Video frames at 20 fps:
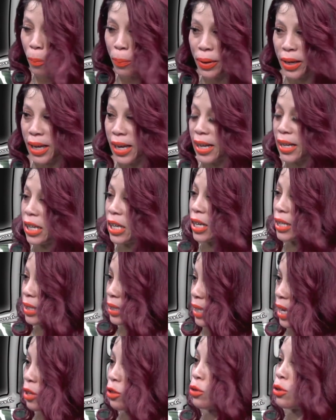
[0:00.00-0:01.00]
panty, a
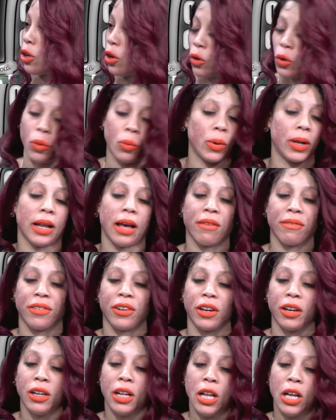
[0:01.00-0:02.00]
set, you know,
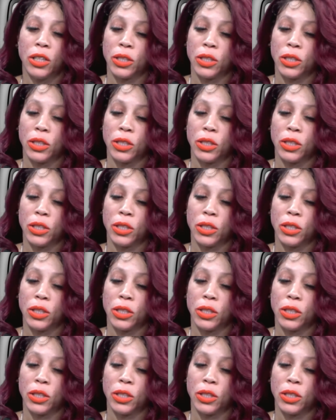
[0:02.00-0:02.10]
whatever,